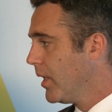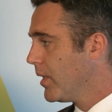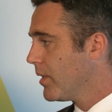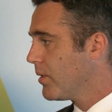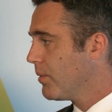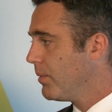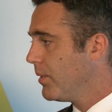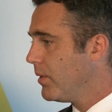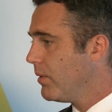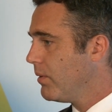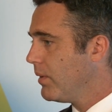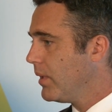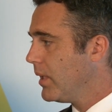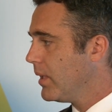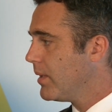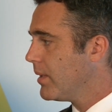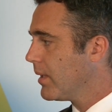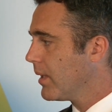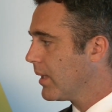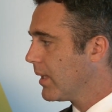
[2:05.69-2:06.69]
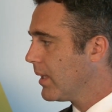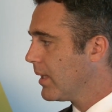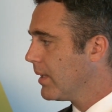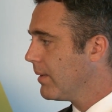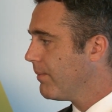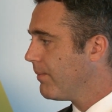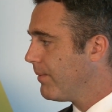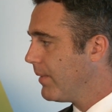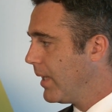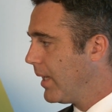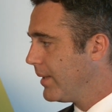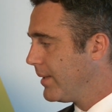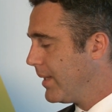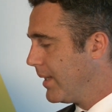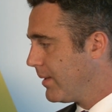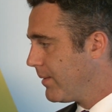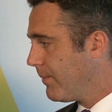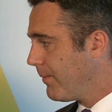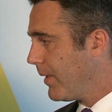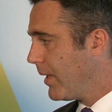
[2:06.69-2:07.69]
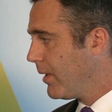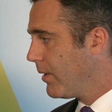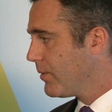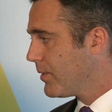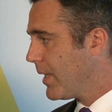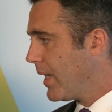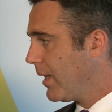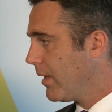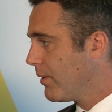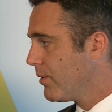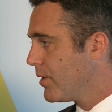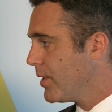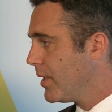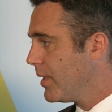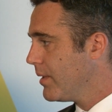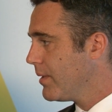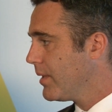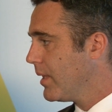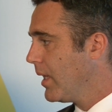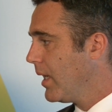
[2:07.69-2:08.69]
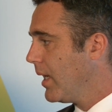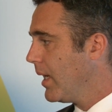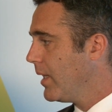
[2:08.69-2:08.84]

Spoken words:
So we do need to identify those allergies